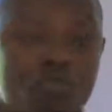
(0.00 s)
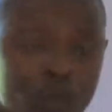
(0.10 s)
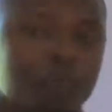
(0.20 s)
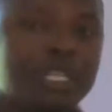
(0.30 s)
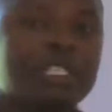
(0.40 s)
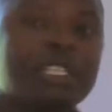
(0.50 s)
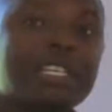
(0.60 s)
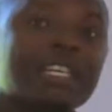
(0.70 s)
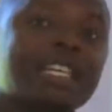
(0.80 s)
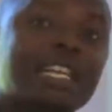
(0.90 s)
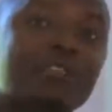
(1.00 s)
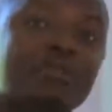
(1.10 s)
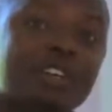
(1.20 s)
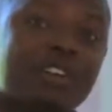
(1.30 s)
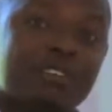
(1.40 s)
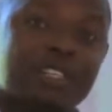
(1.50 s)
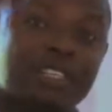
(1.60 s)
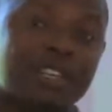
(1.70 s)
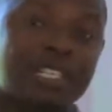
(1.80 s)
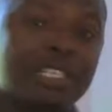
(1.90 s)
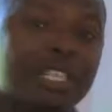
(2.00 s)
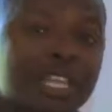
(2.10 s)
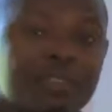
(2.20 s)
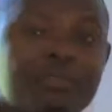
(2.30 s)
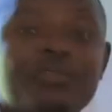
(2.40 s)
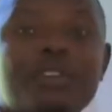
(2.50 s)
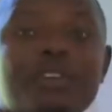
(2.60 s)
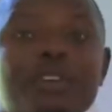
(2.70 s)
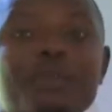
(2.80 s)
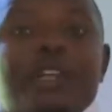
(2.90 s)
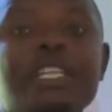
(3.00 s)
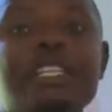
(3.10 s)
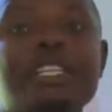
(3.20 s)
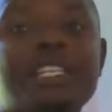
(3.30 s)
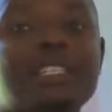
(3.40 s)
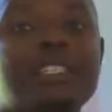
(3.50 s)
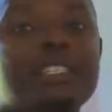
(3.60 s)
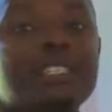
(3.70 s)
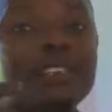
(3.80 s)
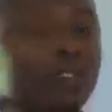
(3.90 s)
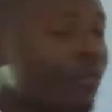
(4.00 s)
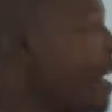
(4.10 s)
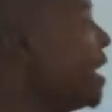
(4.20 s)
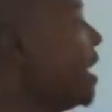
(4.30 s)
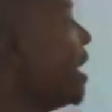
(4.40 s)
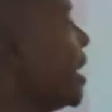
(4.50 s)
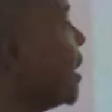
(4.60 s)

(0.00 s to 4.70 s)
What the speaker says: droplets that we always receive when it is raining.